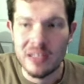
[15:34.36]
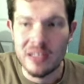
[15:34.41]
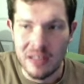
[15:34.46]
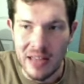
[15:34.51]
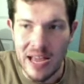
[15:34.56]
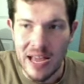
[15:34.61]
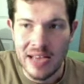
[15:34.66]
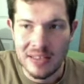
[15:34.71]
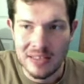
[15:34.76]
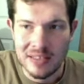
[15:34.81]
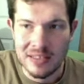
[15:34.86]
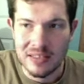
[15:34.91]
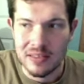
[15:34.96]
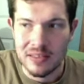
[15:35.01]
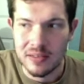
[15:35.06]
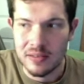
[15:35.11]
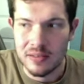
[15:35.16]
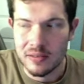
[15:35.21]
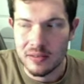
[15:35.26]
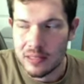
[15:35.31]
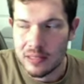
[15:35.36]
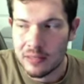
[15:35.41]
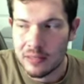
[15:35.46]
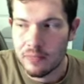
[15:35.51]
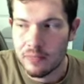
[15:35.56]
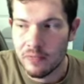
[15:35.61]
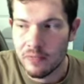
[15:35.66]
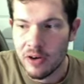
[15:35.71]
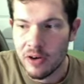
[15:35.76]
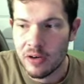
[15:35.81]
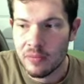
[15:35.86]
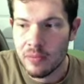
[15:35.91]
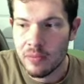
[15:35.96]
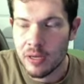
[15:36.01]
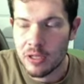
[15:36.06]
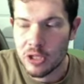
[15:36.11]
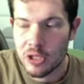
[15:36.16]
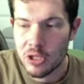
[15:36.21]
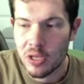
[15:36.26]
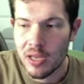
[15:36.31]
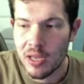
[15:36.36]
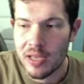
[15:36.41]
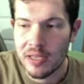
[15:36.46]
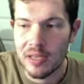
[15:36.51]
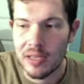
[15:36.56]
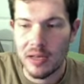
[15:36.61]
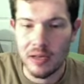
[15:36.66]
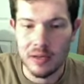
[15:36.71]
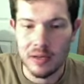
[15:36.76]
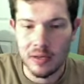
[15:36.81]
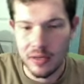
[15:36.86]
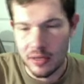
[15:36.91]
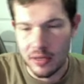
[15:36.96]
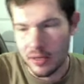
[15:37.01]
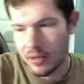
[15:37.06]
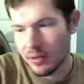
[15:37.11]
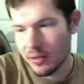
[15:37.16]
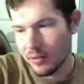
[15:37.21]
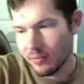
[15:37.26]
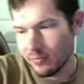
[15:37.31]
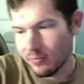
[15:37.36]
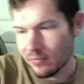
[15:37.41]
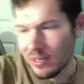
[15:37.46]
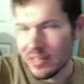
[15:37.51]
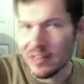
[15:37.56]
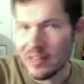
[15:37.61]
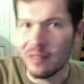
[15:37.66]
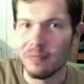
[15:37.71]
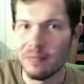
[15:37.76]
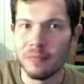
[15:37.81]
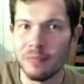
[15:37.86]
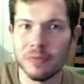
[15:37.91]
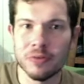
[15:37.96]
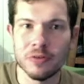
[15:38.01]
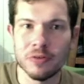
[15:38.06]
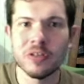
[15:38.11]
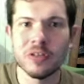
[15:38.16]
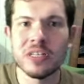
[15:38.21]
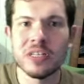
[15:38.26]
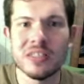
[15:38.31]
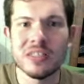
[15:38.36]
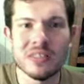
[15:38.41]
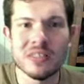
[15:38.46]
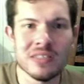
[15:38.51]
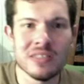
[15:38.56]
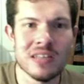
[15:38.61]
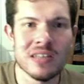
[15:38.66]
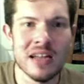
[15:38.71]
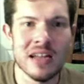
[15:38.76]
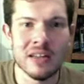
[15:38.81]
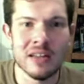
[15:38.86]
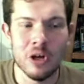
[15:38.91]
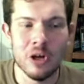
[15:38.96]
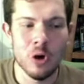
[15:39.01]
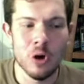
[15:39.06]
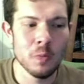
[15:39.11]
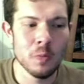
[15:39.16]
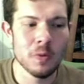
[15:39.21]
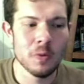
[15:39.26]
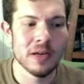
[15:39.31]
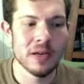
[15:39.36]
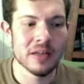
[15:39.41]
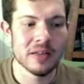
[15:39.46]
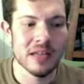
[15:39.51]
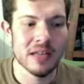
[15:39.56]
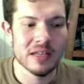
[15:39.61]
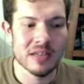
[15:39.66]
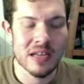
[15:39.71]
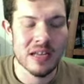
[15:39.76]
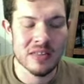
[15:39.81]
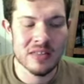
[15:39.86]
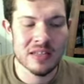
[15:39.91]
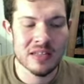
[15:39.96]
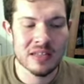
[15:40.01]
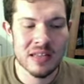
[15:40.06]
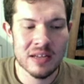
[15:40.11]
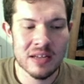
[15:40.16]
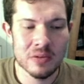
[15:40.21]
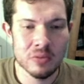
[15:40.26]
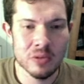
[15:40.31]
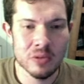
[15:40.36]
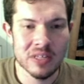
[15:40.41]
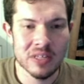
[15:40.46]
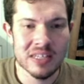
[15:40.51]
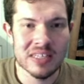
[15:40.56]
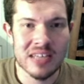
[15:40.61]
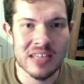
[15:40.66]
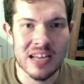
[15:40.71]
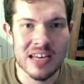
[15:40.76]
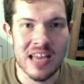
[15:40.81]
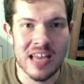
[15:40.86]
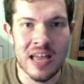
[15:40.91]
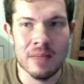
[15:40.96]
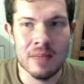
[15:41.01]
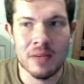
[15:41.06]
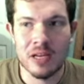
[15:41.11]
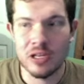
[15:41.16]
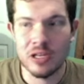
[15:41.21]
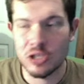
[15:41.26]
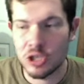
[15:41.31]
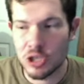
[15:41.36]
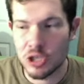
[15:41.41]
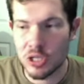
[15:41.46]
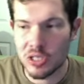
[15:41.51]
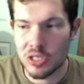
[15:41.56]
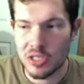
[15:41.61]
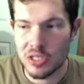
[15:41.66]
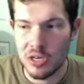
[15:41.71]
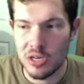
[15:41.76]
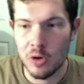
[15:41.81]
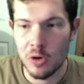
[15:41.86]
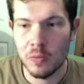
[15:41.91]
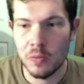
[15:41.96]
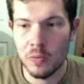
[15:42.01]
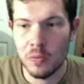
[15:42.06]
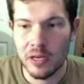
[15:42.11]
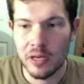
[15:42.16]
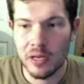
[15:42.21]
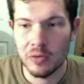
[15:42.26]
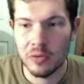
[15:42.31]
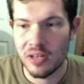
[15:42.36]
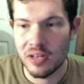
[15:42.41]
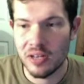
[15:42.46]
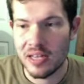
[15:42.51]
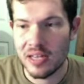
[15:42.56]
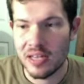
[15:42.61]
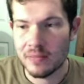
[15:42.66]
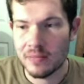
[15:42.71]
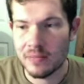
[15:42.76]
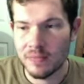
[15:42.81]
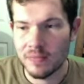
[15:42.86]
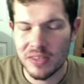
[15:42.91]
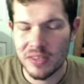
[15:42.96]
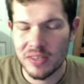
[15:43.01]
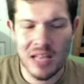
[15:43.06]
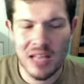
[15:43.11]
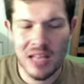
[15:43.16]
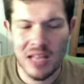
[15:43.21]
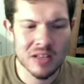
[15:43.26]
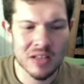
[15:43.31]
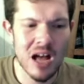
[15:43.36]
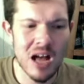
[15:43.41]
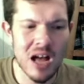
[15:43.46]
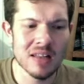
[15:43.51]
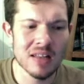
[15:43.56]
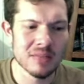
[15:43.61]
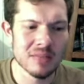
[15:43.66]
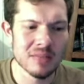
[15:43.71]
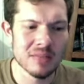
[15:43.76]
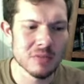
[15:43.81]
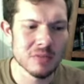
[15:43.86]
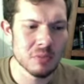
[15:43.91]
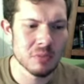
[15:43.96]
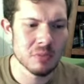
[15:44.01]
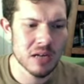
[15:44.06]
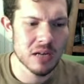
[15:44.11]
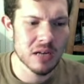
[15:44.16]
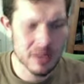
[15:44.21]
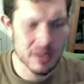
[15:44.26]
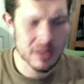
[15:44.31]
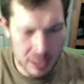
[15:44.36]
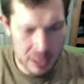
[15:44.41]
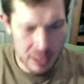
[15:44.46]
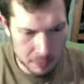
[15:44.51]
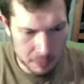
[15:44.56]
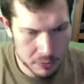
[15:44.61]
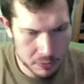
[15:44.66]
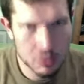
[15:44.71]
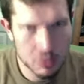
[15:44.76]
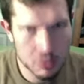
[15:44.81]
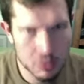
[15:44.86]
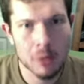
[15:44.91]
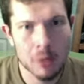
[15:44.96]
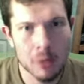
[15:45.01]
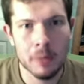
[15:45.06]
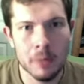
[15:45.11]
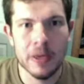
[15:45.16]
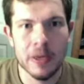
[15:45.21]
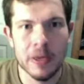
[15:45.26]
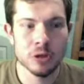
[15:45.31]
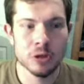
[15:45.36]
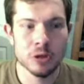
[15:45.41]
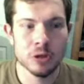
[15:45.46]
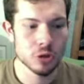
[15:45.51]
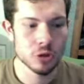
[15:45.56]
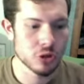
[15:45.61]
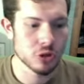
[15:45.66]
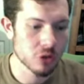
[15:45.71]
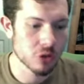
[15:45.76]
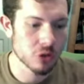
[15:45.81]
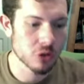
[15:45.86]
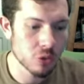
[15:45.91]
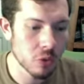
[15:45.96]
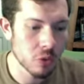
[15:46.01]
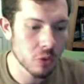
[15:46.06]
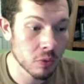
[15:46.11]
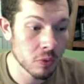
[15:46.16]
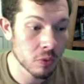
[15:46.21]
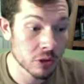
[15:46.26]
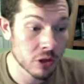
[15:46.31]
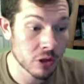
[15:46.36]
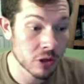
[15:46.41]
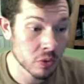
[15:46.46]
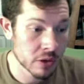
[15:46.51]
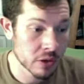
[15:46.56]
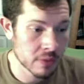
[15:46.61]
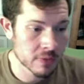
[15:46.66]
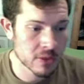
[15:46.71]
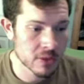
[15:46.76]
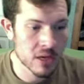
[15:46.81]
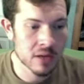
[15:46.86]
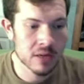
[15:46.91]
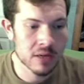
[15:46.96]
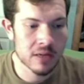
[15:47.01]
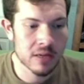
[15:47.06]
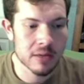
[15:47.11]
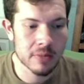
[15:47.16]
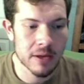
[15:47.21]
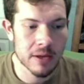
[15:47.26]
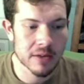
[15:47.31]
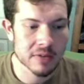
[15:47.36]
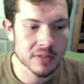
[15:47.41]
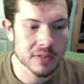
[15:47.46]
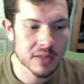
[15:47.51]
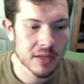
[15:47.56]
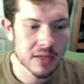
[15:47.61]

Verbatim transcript: classic, like very much like a, like a thirties style opening, like nothing like really dynamic. It's just an opening with like, not columns, but I'll, I'll throw up a picture so you all will know what I'm talking about.